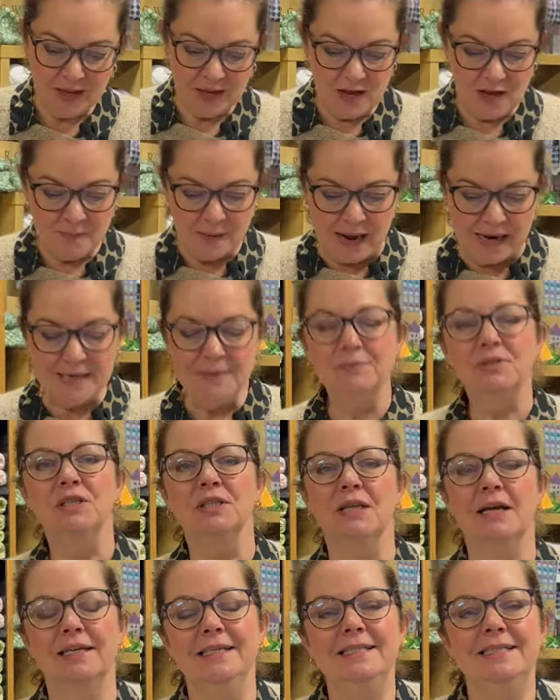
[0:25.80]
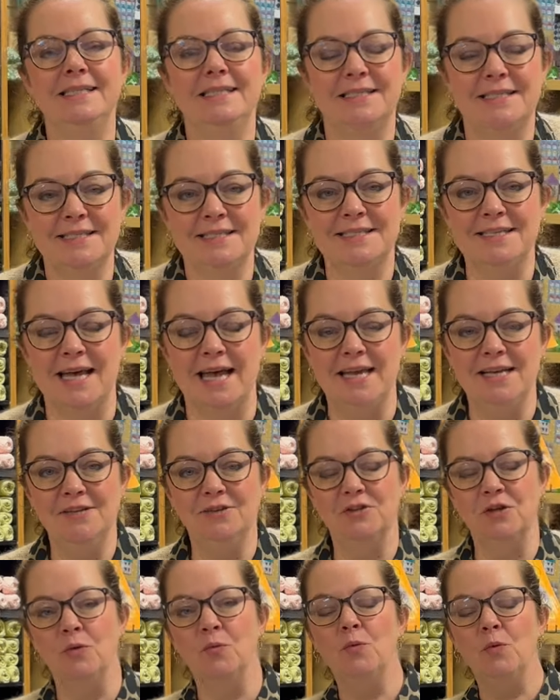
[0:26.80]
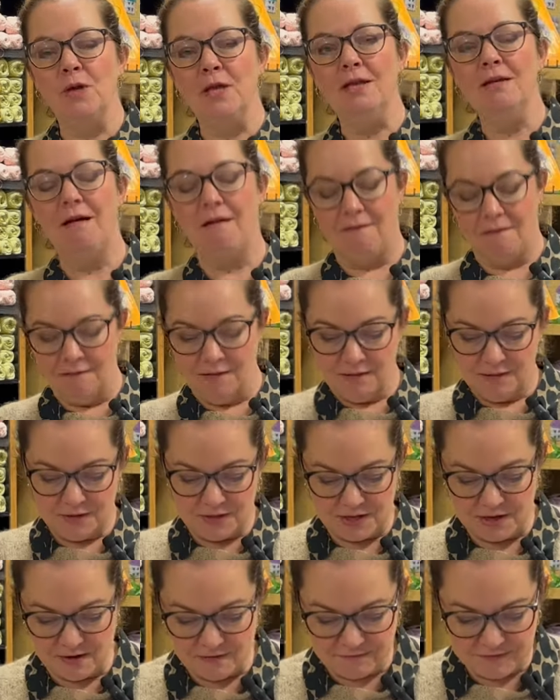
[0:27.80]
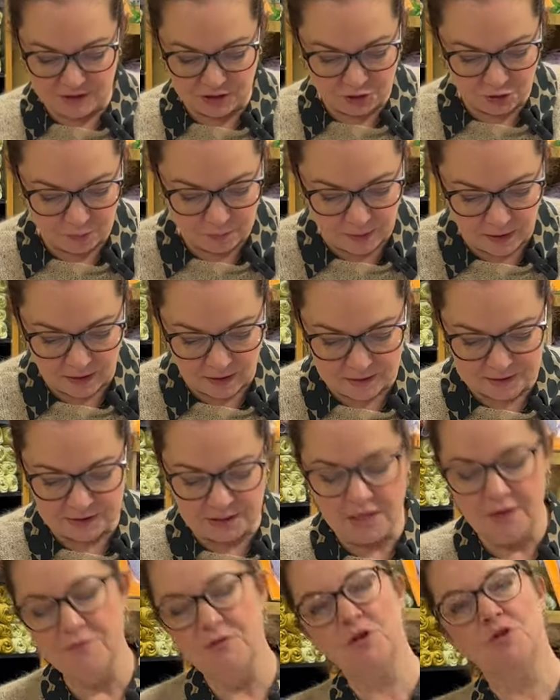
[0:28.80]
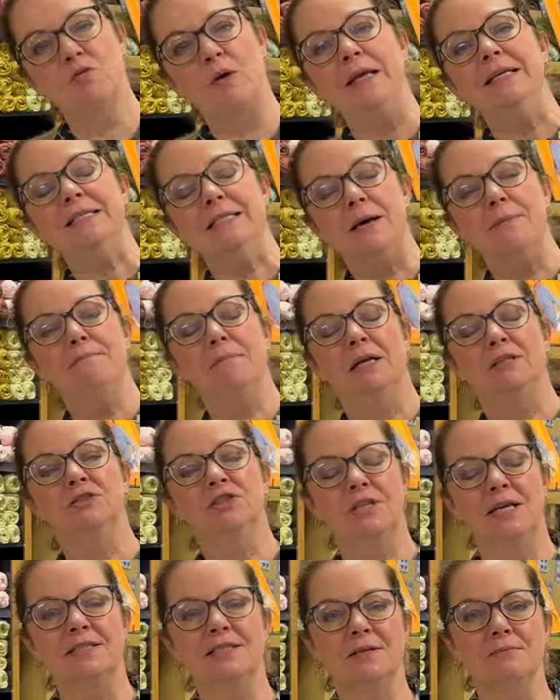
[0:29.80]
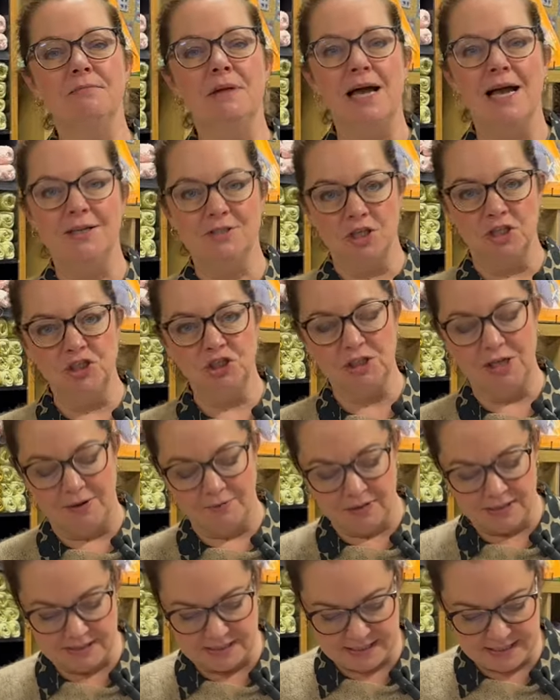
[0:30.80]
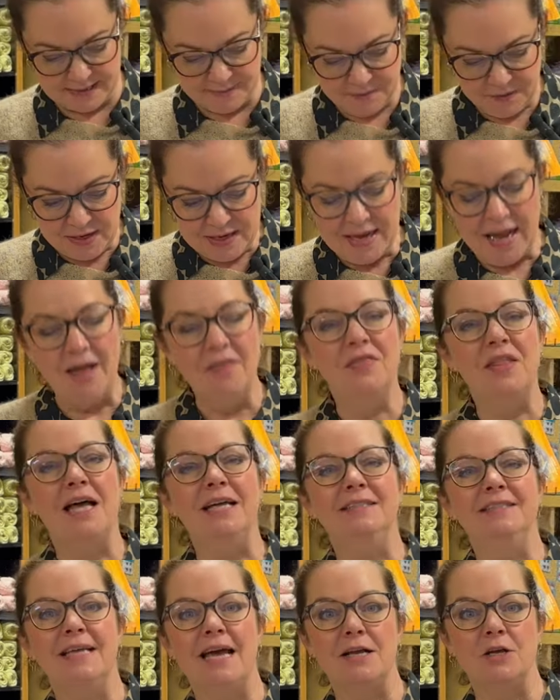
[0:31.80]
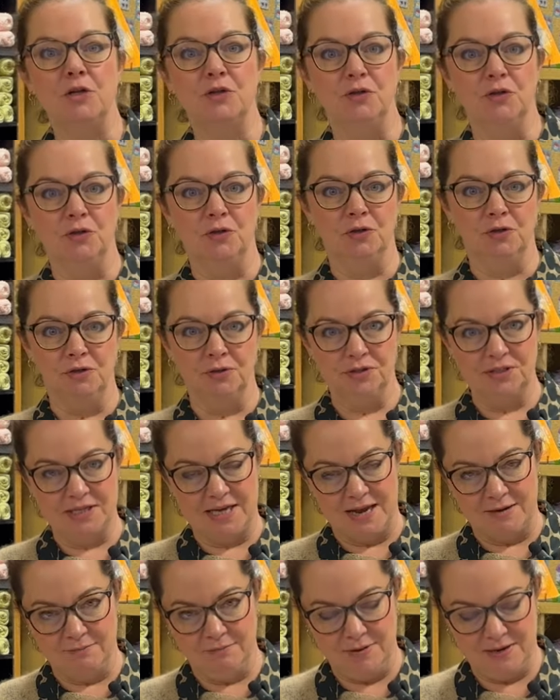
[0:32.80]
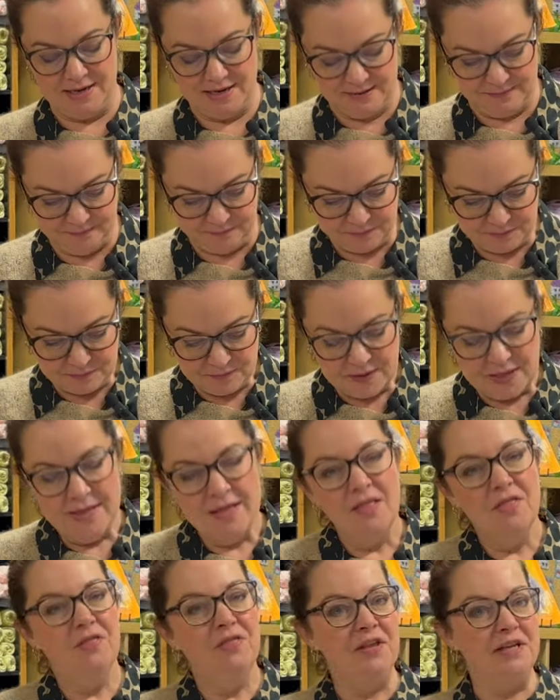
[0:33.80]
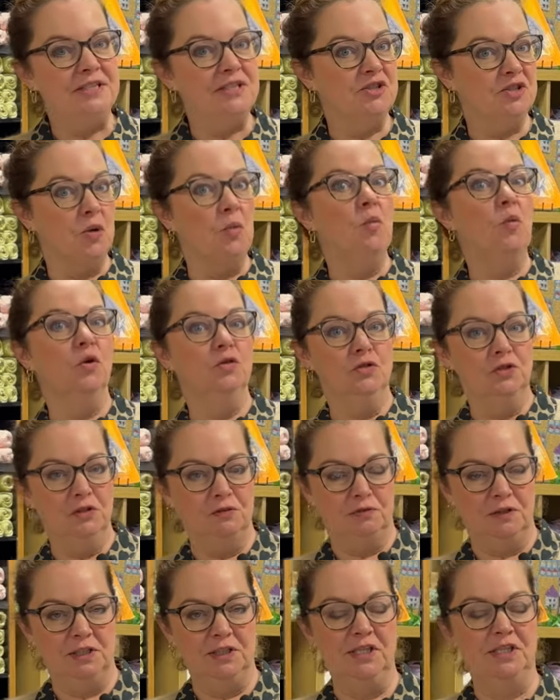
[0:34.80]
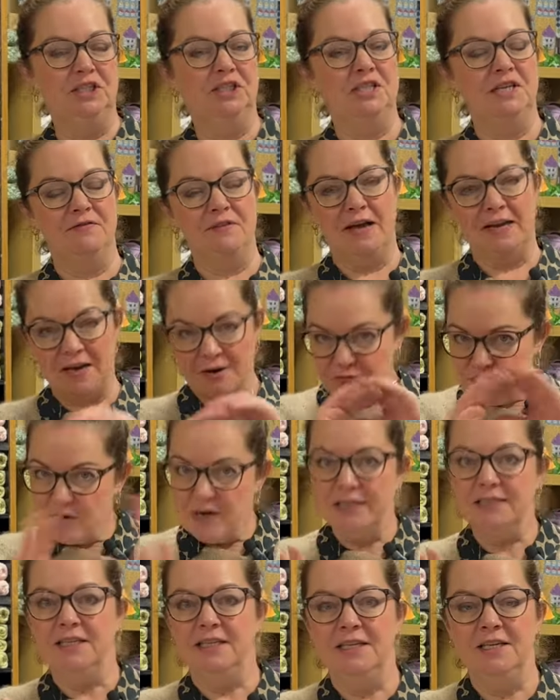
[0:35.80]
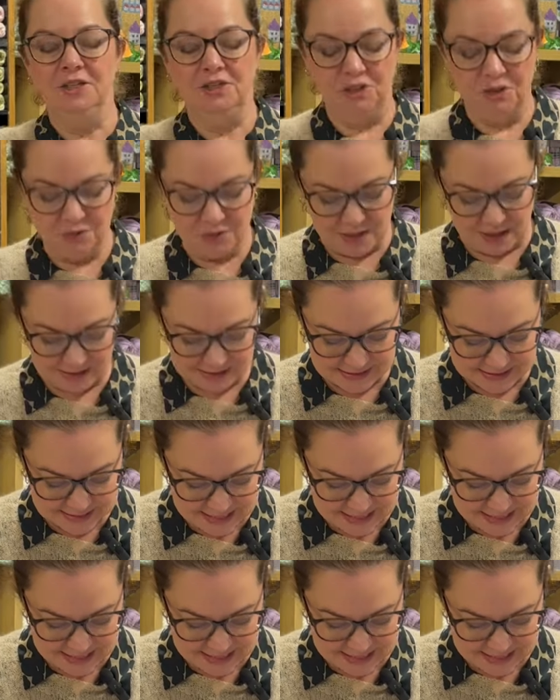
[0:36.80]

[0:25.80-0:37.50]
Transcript: I am delighted to say that we are the official partner of the Greater Manchester Mayor's charity and their Deck the Halls campaign. This is a wonderful initiative and I really need you guys